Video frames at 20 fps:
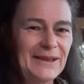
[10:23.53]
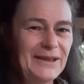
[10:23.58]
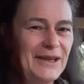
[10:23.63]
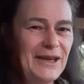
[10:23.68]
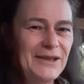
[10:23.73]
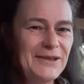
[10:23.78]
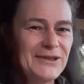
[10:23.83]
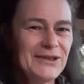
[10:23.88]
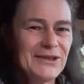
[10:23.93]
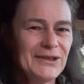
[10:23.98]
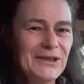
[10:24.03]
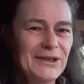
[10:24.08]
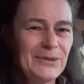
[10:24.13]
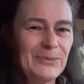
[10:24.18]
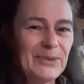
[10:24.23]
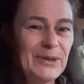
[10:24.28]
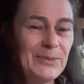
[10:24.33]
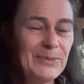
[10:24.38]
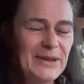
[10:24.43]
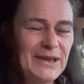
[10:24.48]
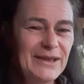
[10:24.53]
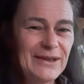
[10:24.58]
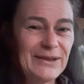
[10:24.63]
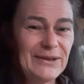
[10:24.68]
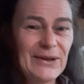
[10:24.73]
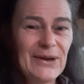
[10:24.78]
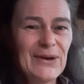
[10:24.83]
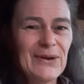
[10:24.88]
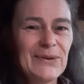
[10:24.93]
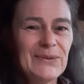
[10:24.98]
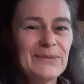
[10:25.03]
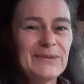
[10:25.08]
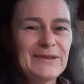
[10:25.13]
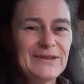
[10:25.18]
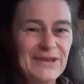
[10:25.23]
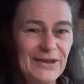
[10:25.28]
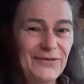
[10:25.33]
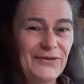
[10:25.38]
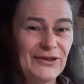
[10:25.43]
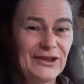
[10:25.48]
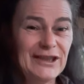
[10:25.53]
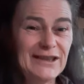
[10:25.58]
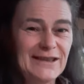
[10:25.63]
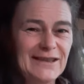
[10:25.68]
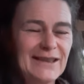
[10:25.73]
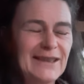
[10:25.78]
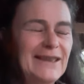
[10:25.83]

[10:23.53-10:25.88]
I guess you got to be me to know different.